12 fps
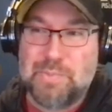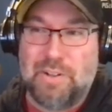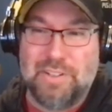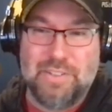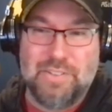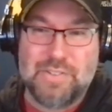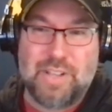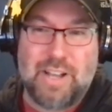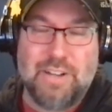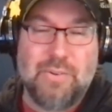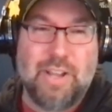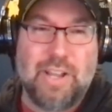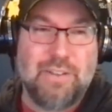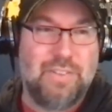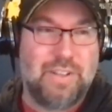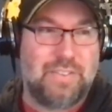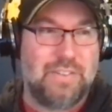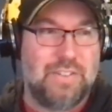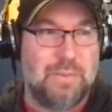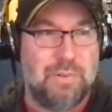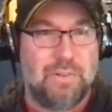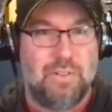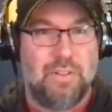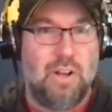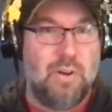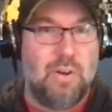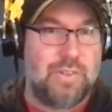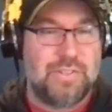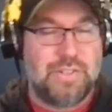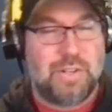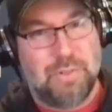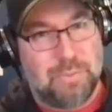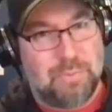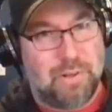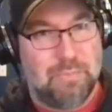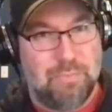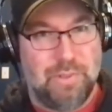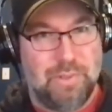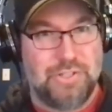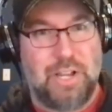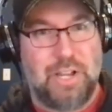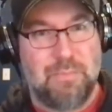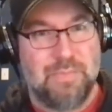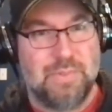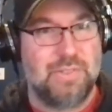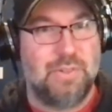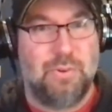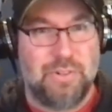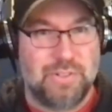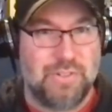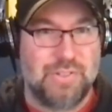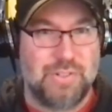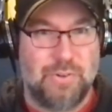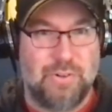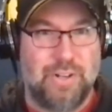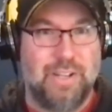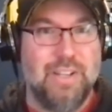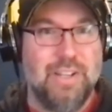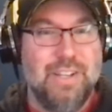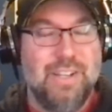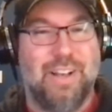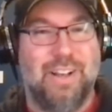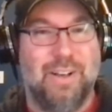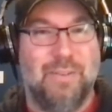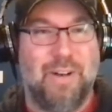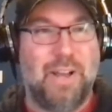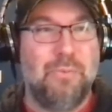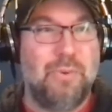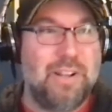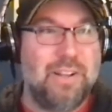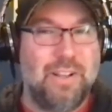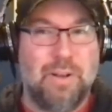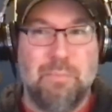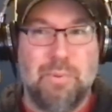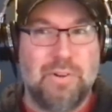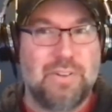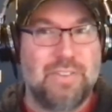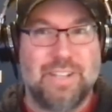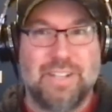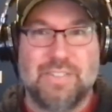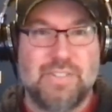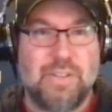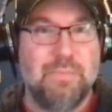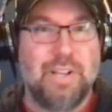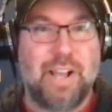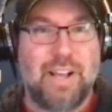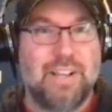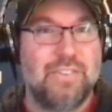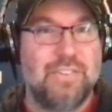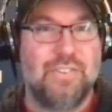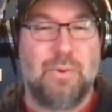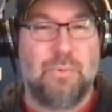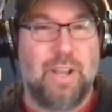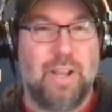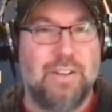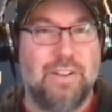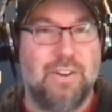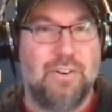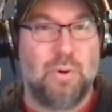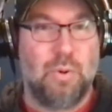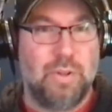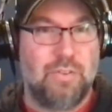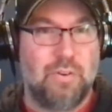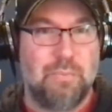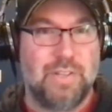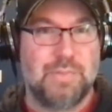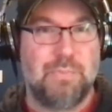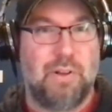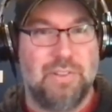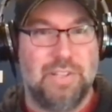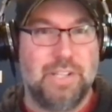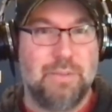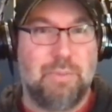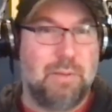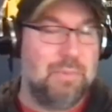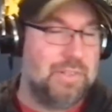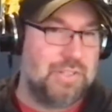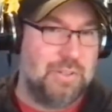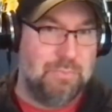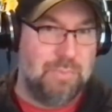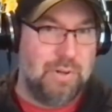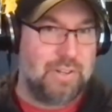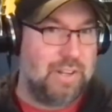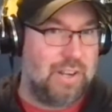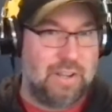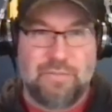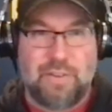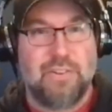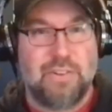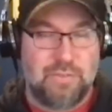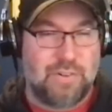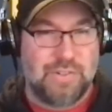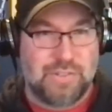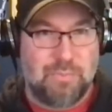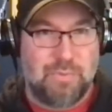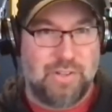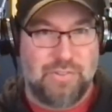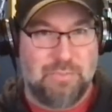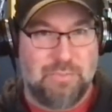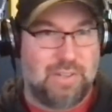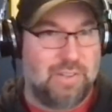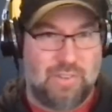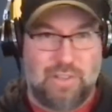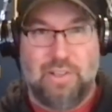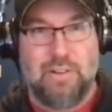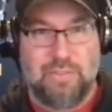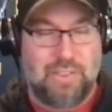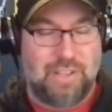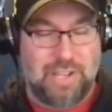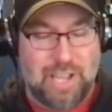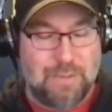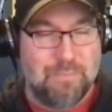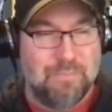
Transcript: is I don't have like the typical, oh, I stumbled upon Bill James origin story. Um, I read a book like some guys that ran a Earl Weaver baseball league published a book and I found it for some reason because I loved the game.